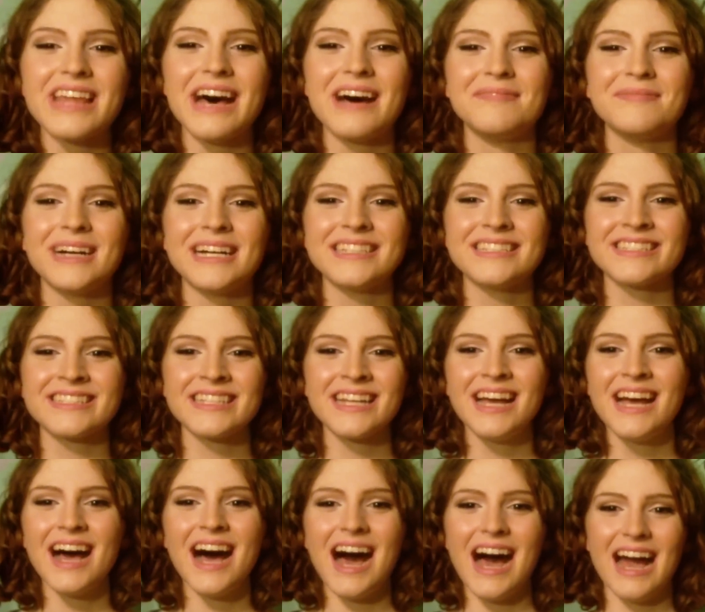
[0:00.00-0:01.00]
them.
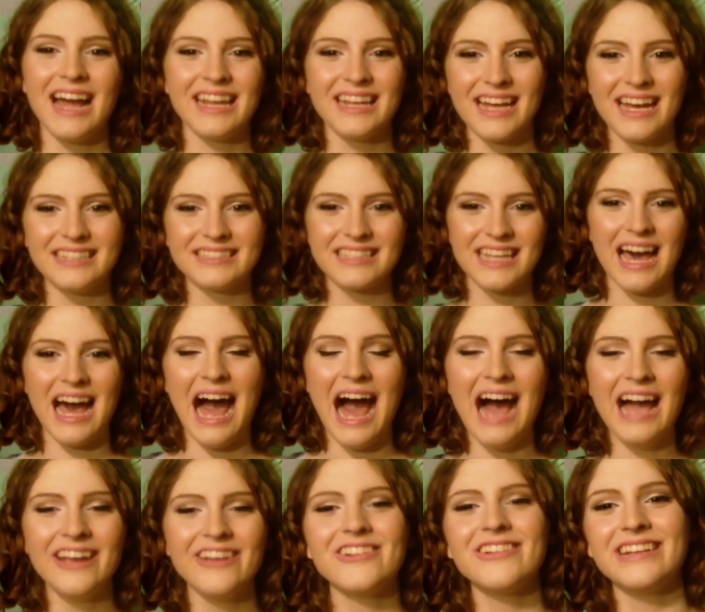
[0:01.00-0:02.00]
The
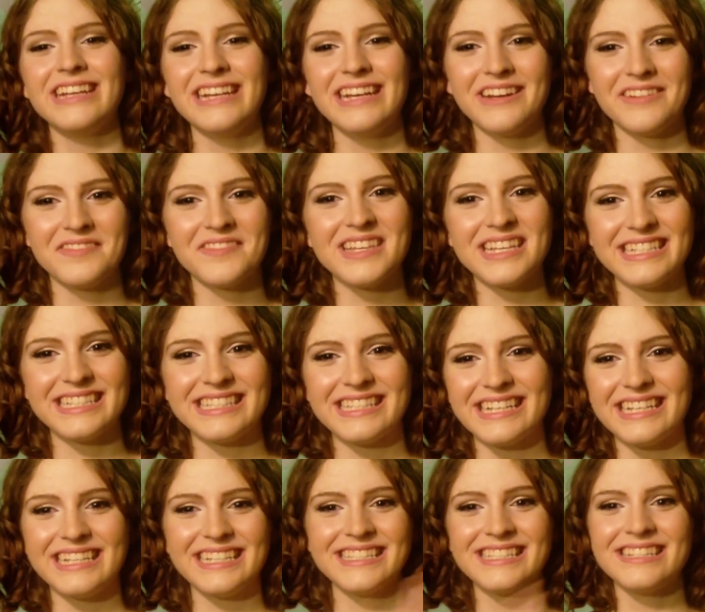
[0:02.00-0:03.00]
irony of this
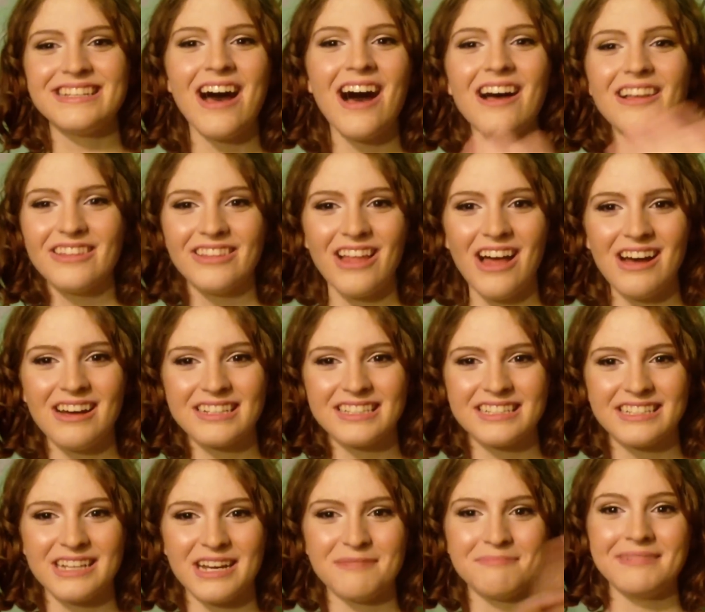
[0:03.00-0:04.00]
is not
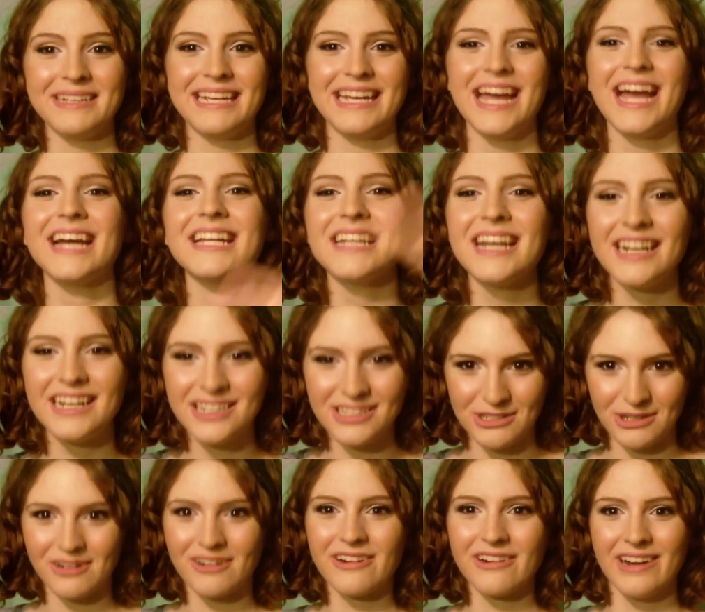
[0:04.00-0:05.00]
lost on me, and I
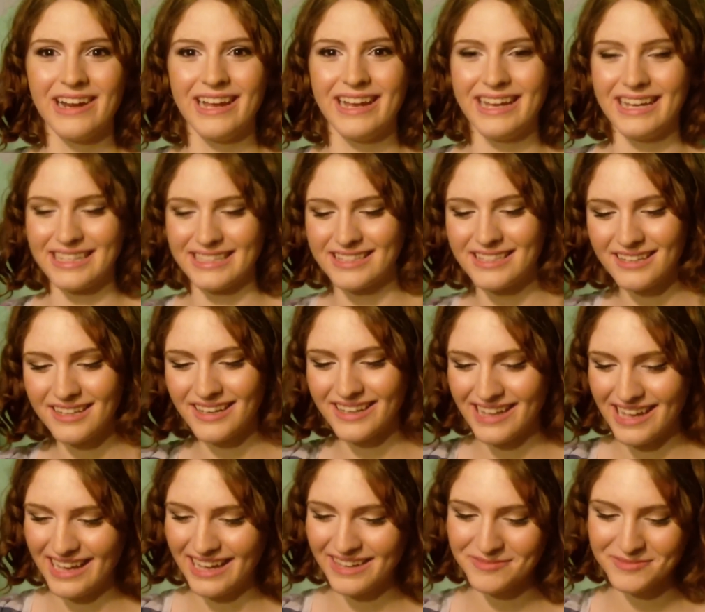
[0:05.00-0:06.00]
adore it.
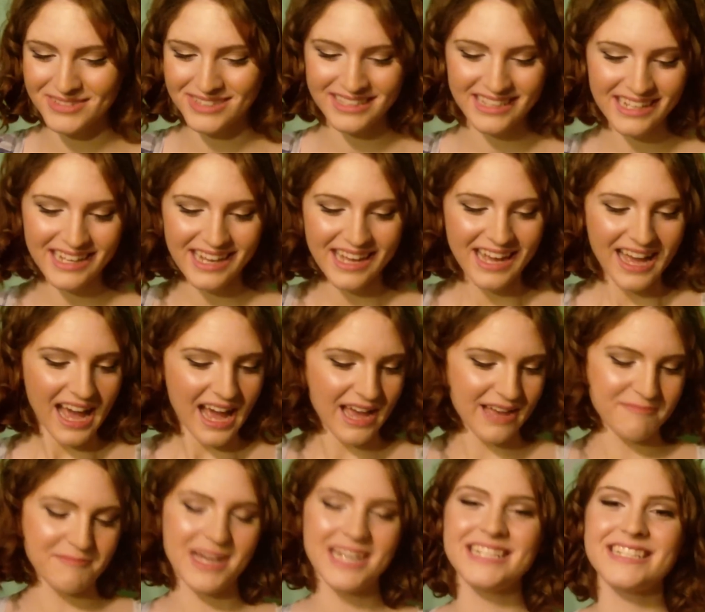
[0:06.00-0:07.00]

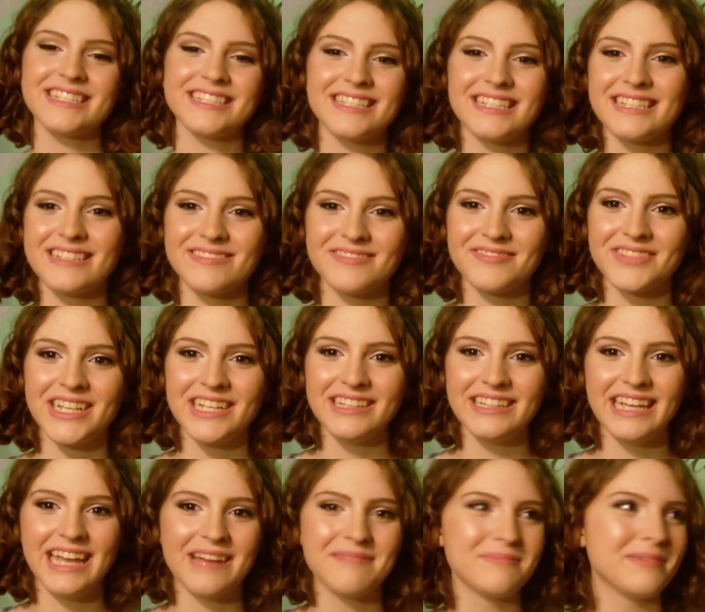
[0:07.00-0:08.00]
I might just like
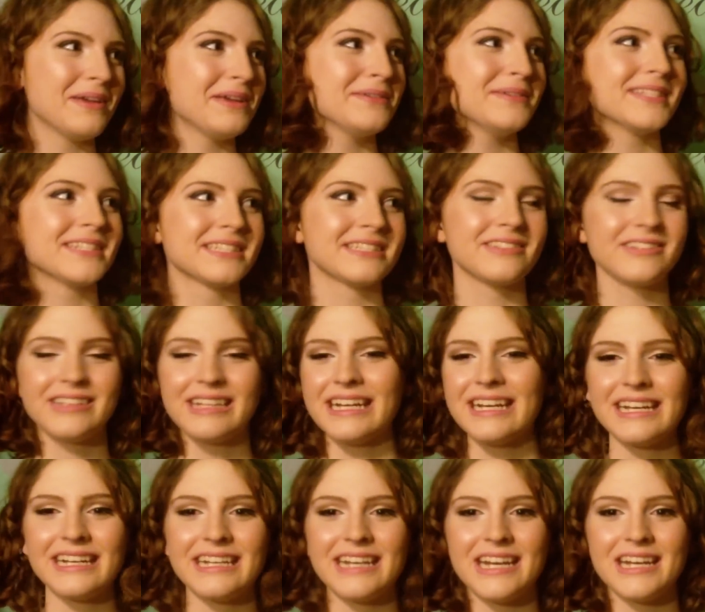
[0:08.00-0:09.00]
really, maybe it's so
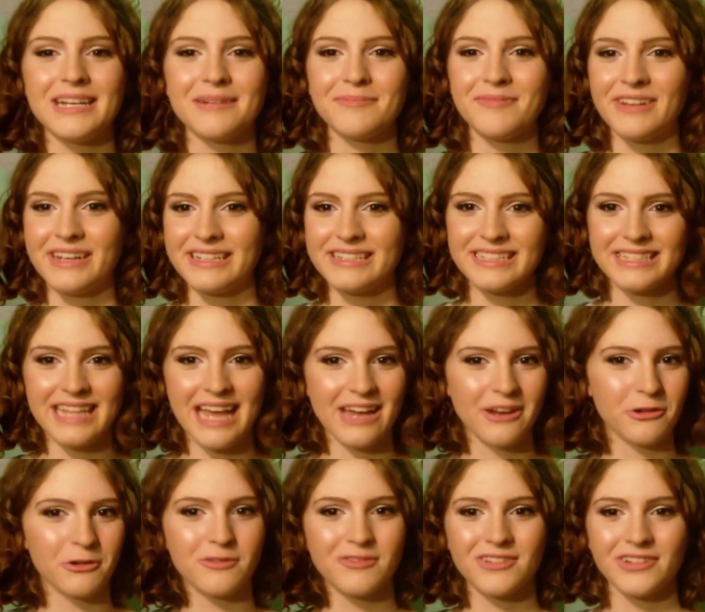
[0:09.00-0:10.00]
late at night I'm finding
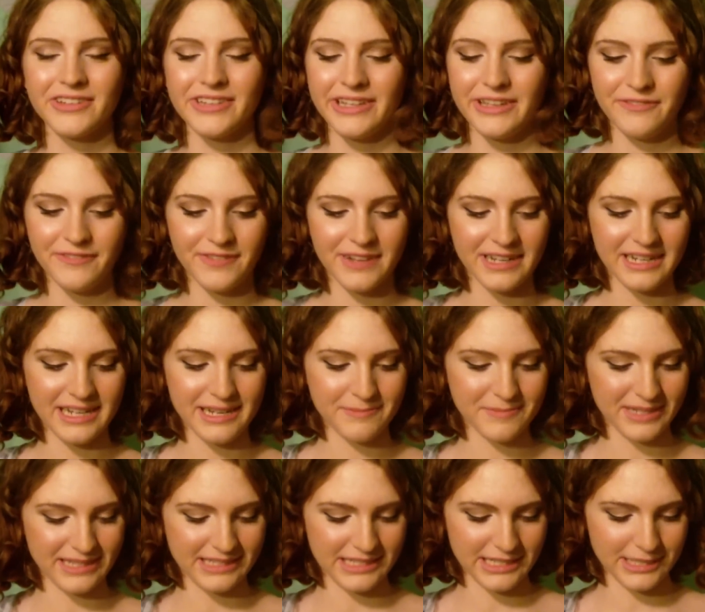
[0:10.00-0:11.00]
that overly funny,
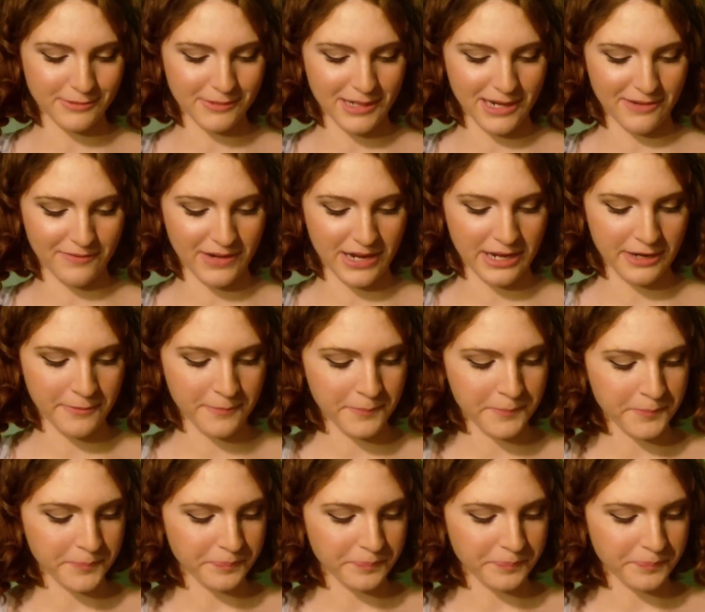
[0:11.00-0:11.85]
but just when I read